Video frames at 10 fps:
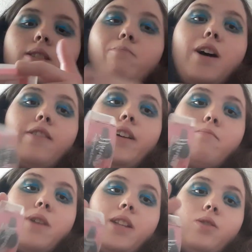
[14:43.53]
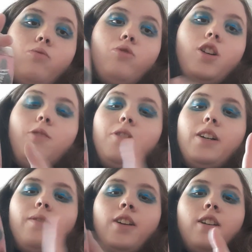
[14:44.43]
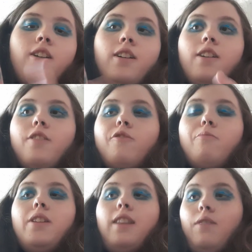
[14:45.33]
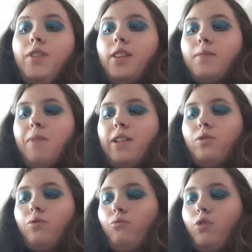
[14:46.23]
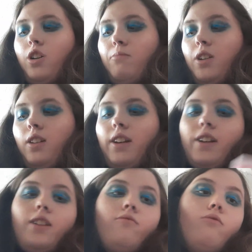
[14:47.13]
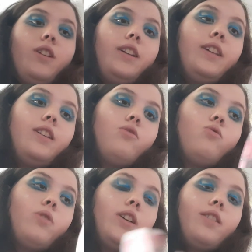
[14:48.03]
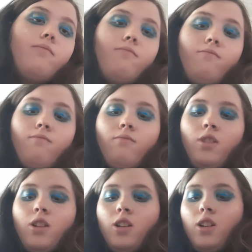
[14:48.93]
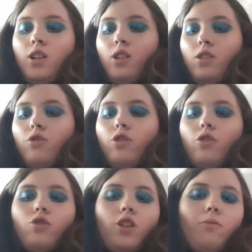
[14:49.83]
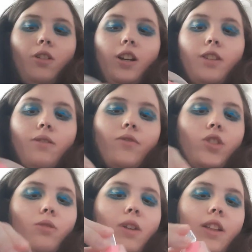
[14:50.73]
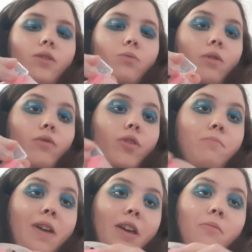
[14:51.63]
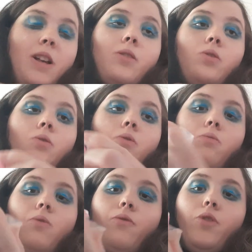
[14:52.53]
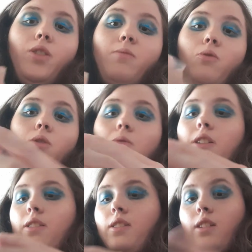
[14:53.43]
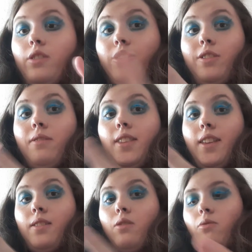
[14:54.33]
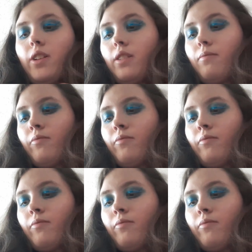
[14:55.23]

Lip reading: the Barry M pencil sharpener. I've been loving this pencil sharpener. Like, I really enjoy it. Such a good sharpener. Like, you have two ends, one for the bigger pencils and one for the smaller ones. I just use this hole here.